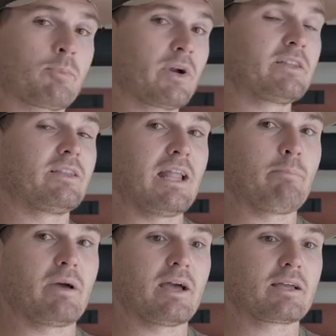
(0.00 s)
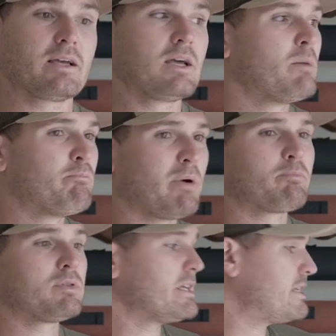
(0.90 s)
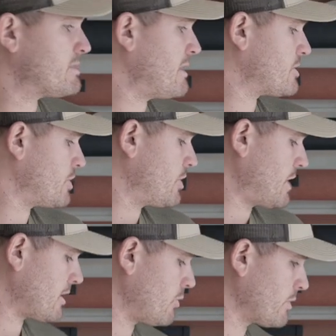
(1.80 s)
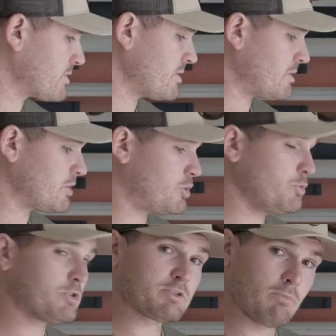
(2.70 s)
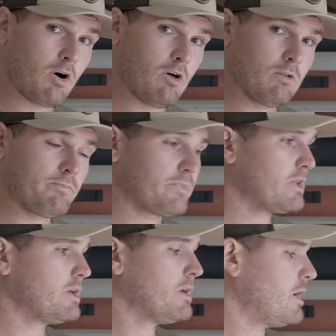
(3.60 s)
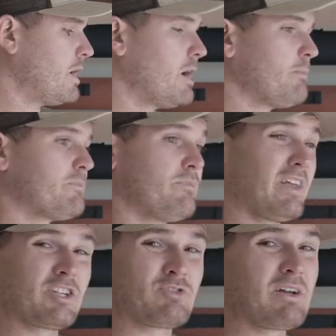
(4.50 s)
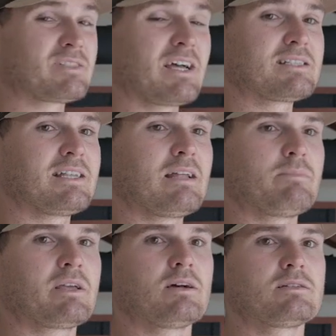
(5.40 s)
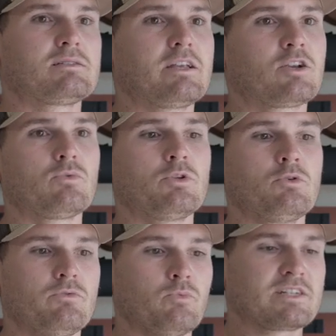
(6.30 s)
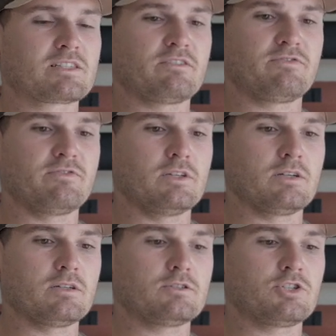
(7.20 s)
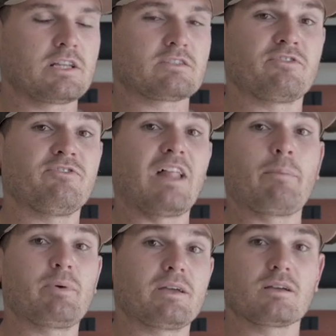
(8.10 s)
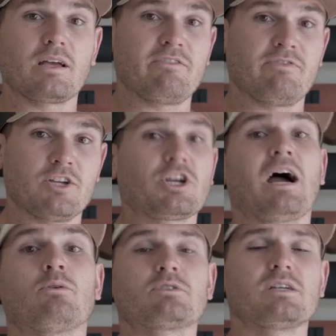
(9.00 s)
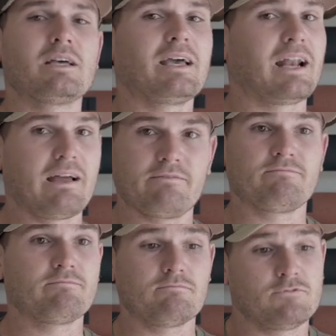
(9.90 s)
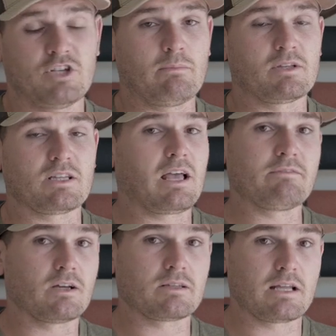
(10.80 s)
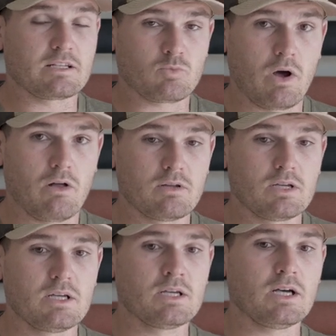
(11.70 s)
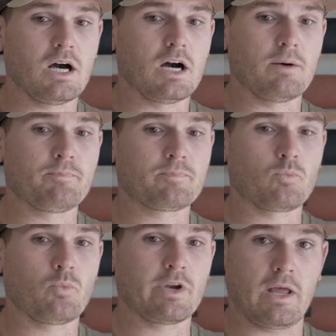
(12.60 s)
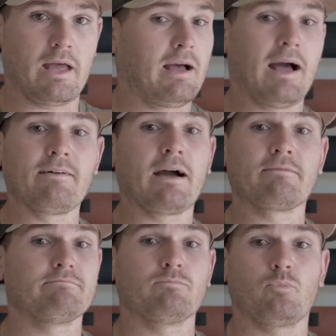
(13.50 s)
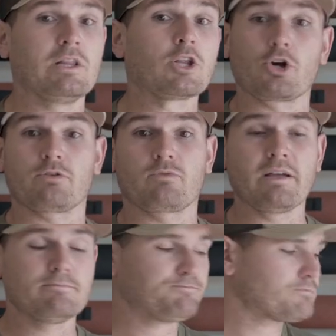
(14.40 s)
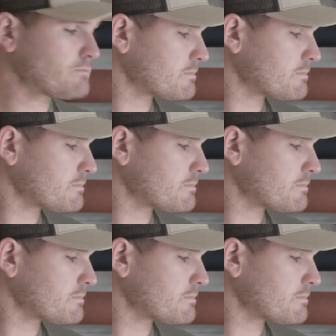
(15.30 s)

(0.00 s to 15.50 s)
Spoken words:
just upgraded the net bag. But please make sure you're not going with something too small, like a trout-sized net, because then you risk the chance of flopping a fish out. And I've done that as well. We learn, right?